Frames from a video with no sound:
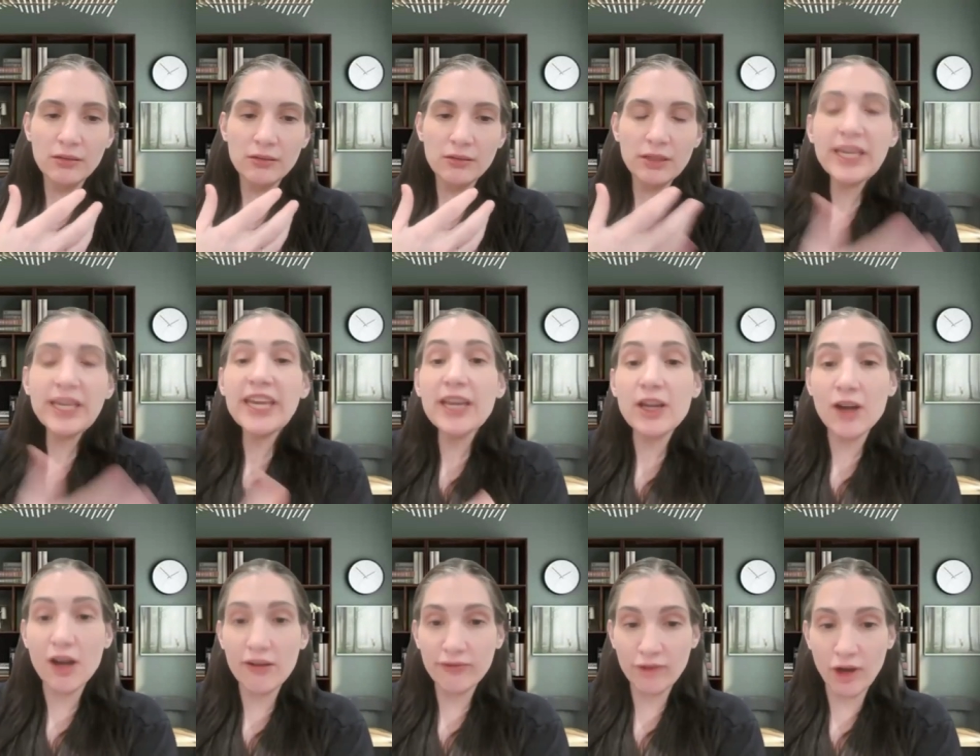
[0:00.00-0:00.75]
the
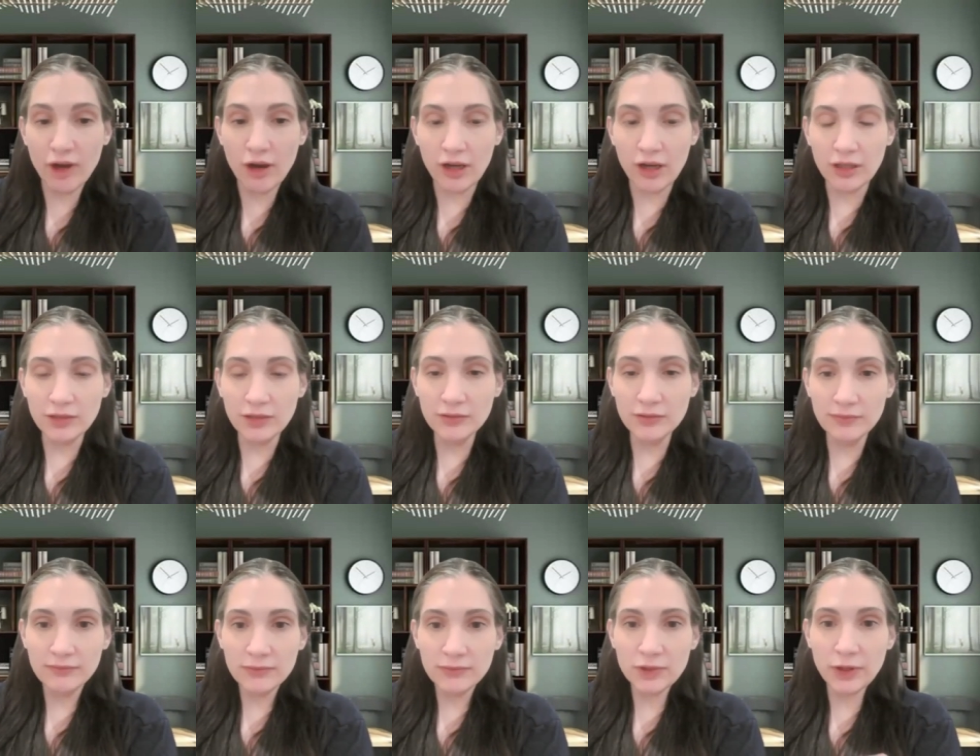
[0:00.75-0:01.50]
kickoff call,
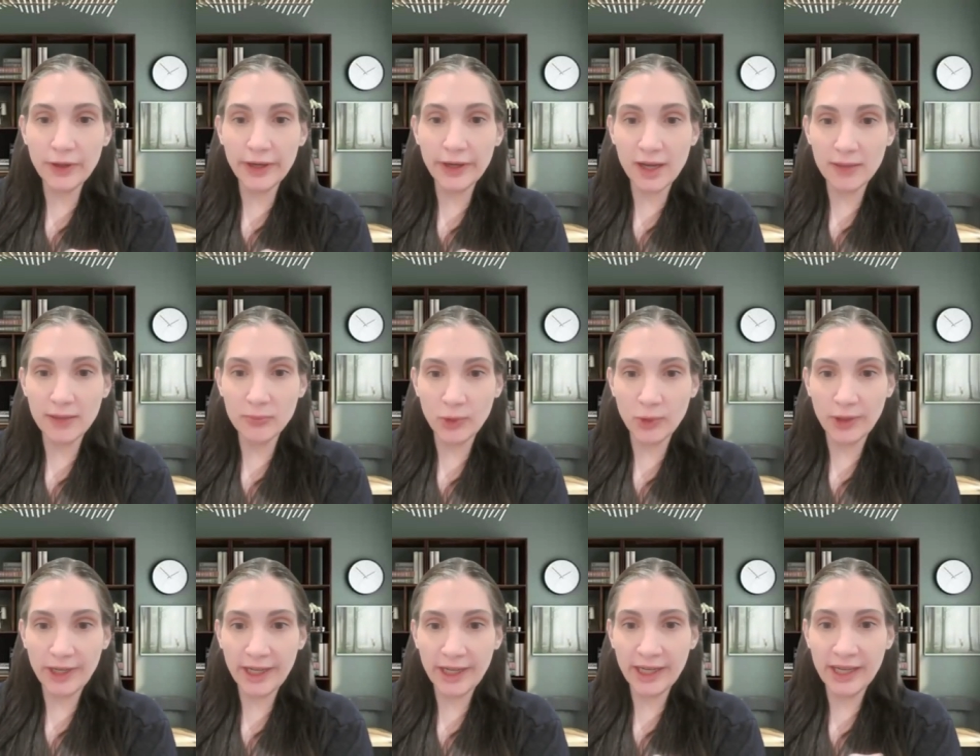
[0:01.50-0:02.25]
during
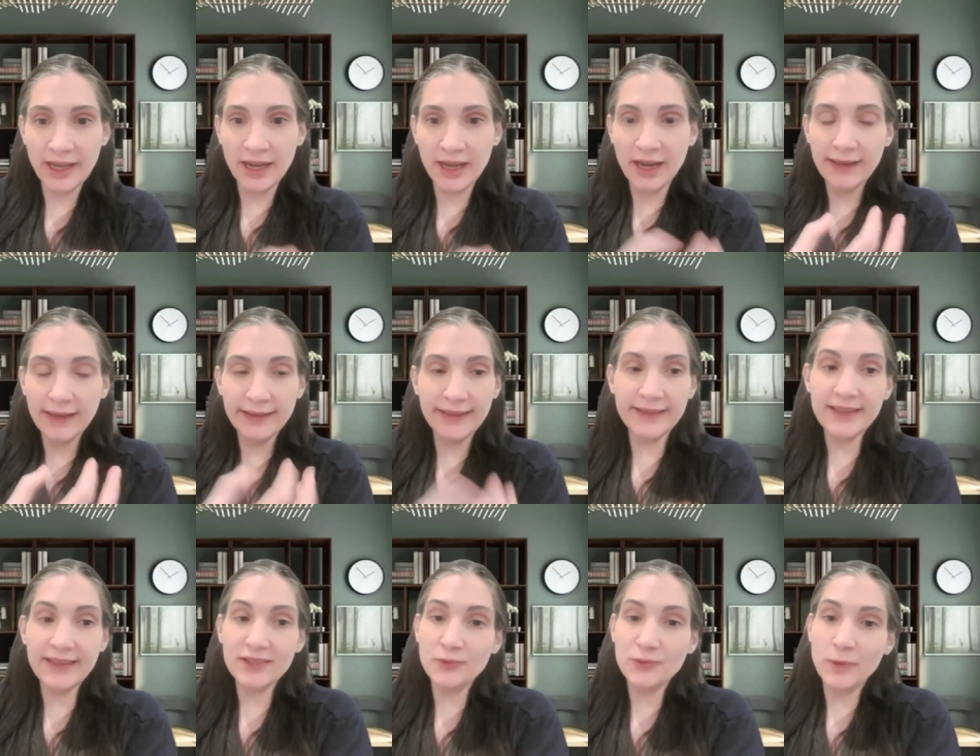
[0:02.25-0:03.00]
onboarding, I think
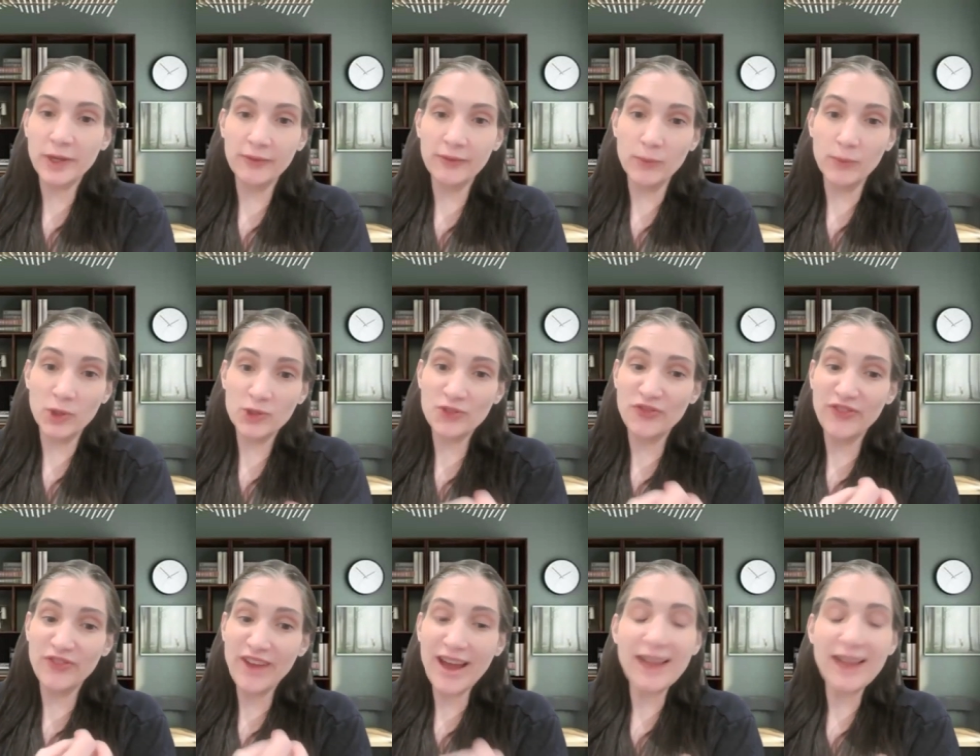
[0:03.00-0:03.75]
that's one of the most
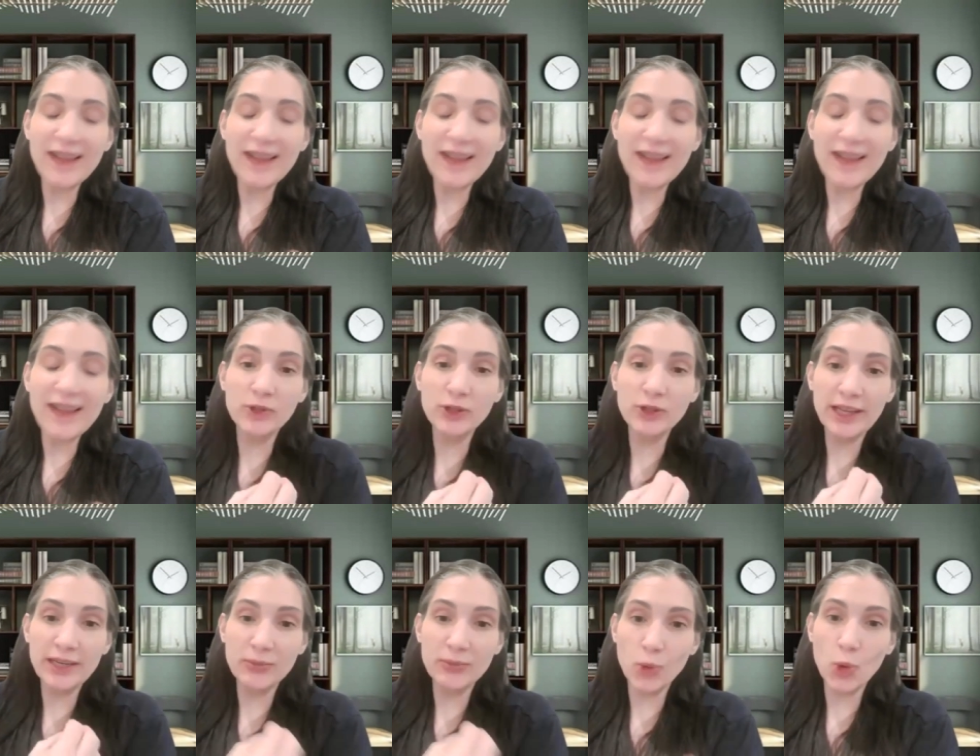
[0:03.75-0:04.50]
valuable
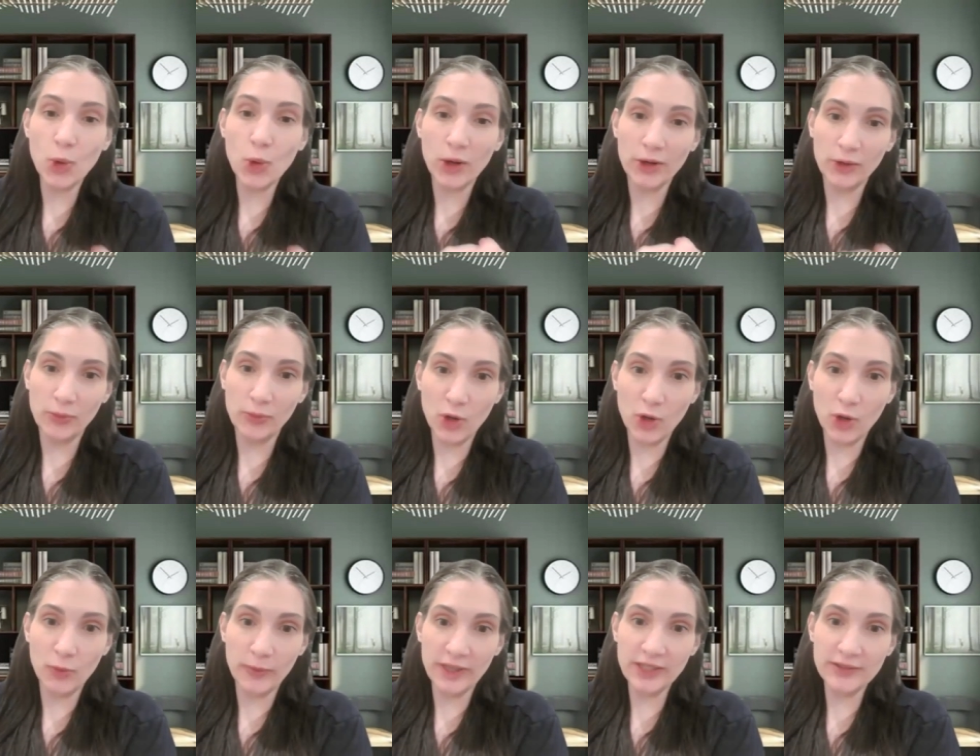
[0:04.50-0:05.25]
and important
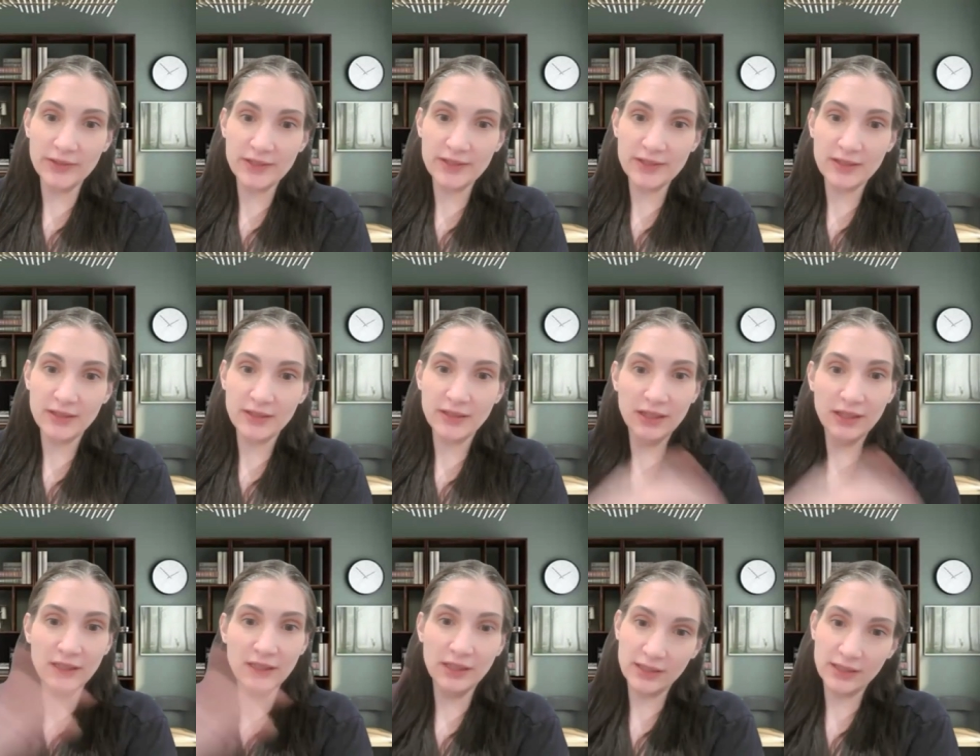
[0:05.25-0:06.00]
moments
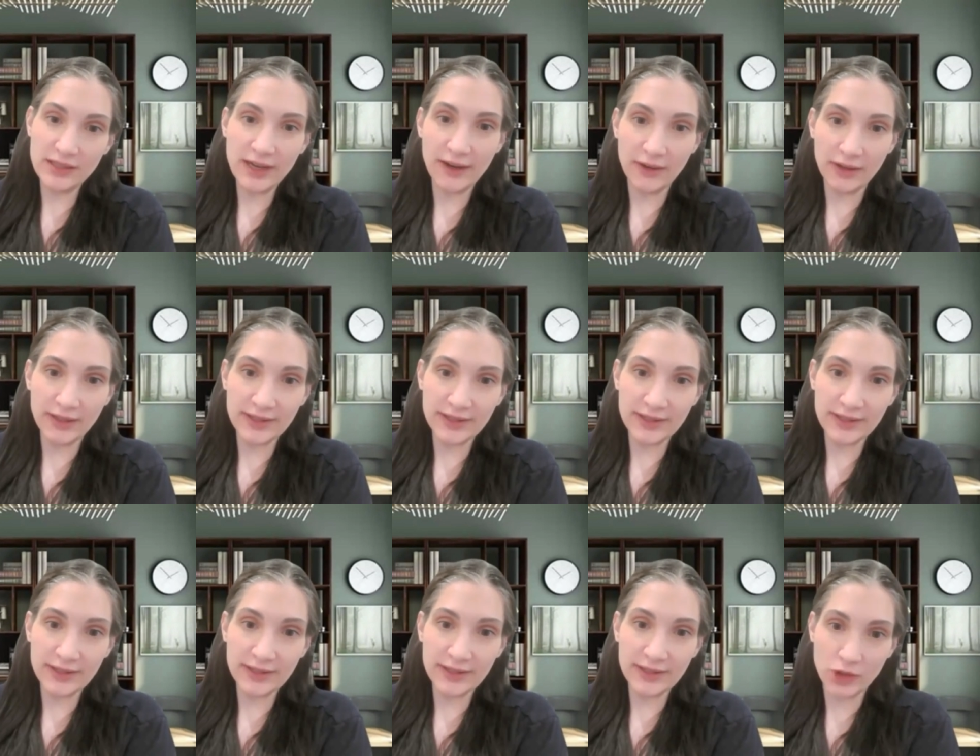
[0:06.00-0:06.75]
in the entire
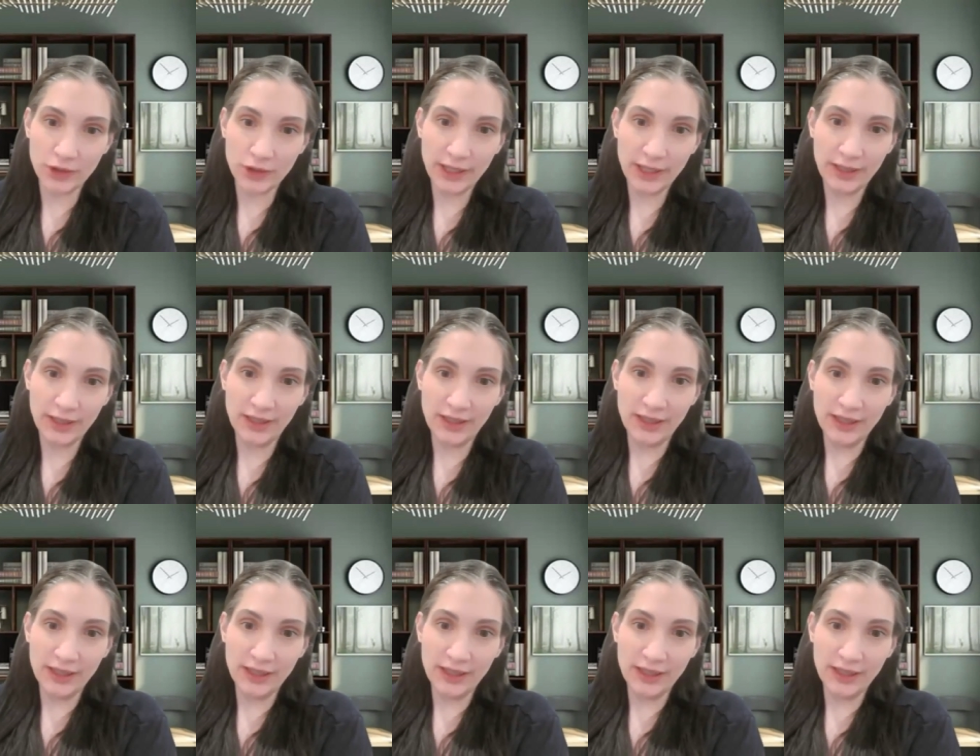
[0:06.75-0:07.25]
customer journey,